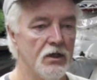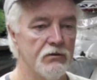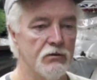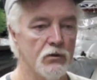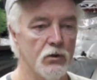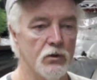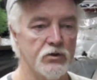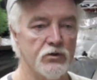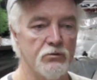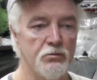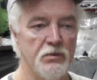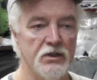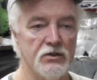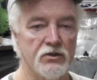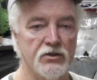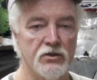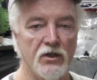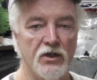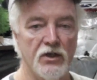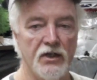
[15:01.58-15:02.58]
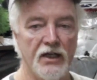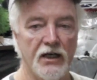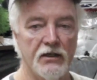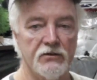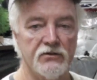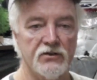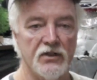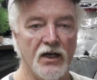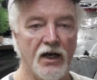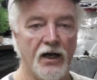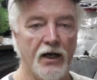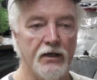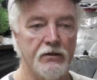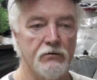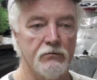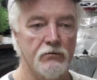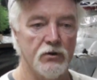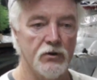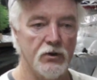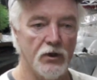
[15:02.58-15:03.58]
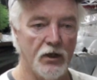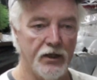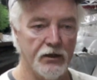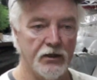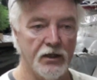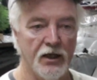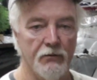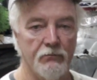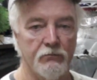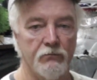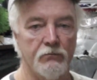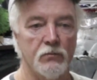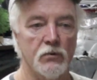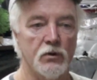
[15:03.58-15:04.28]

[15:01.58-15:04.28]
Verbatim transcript: of course it being chilly outside, you know, they kept